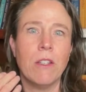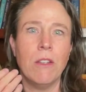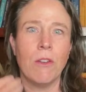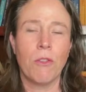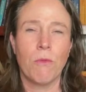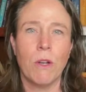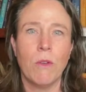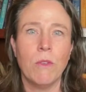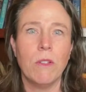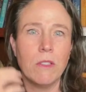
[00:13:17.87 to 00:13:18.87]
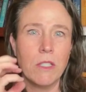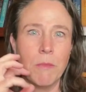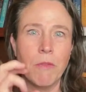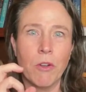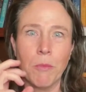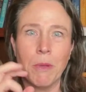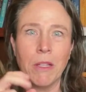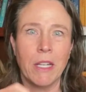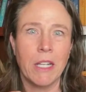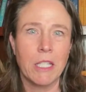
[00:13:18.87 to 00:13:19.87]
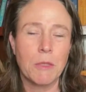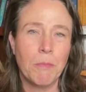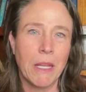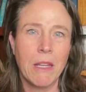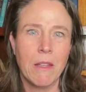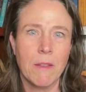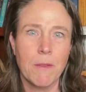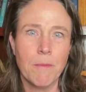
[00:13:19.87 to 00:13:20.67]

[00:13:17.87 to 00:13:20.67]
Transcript: your throat, some of your ability to speak,